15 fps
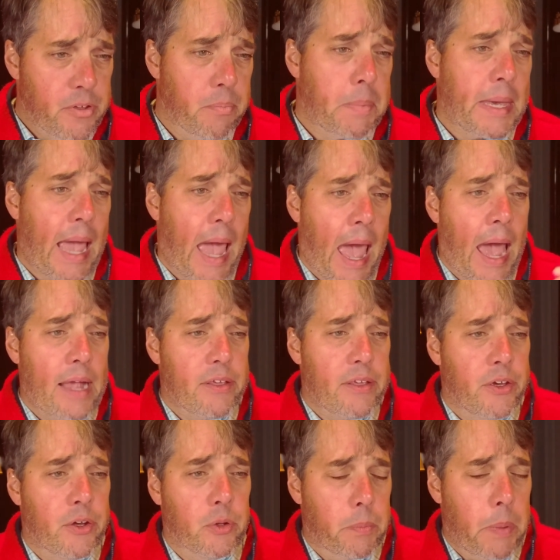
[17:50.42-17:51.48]
to be at
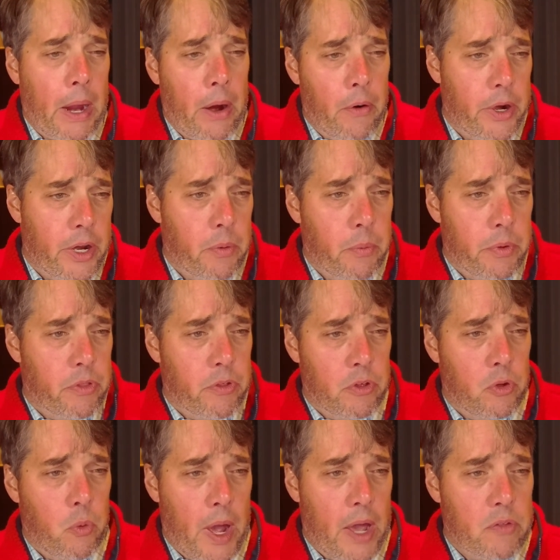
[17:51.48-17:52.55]
yield parity with the
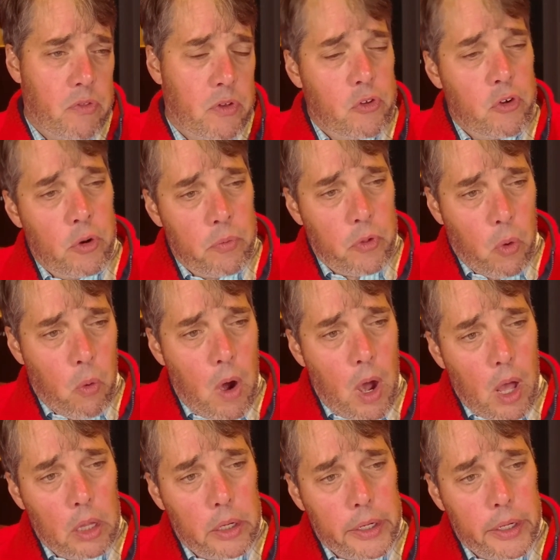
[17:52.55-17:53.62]
U.S. in terms of
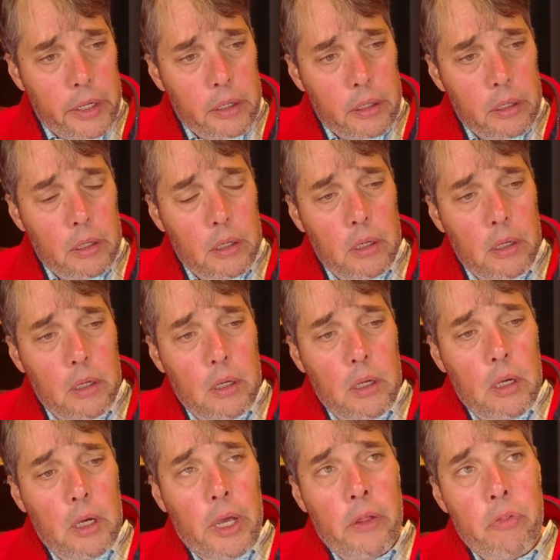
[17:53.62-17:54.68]
quality.
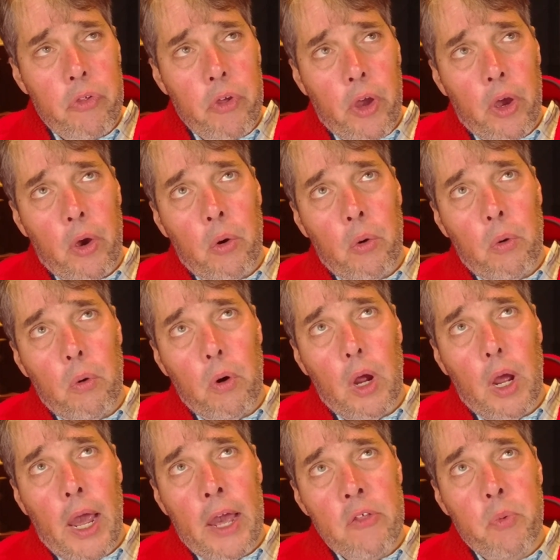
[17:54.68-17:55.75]
And so
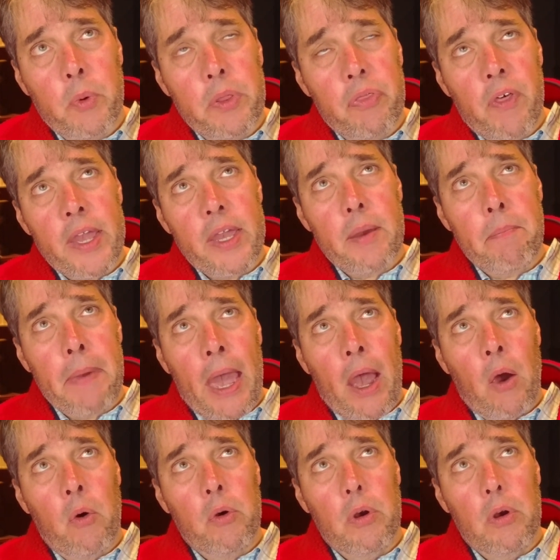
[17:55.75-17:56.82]
as we think
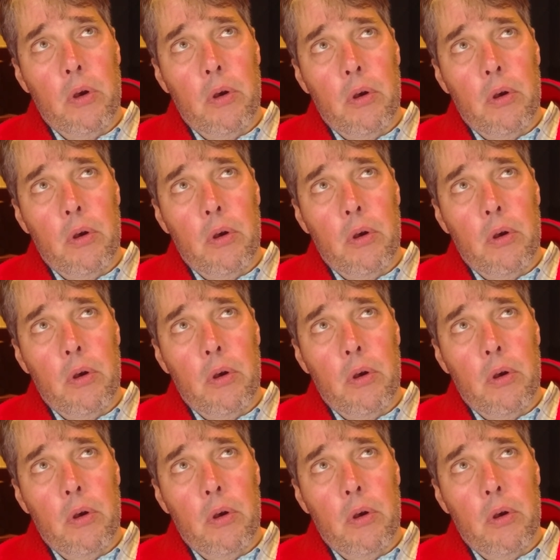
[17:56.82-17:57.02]
about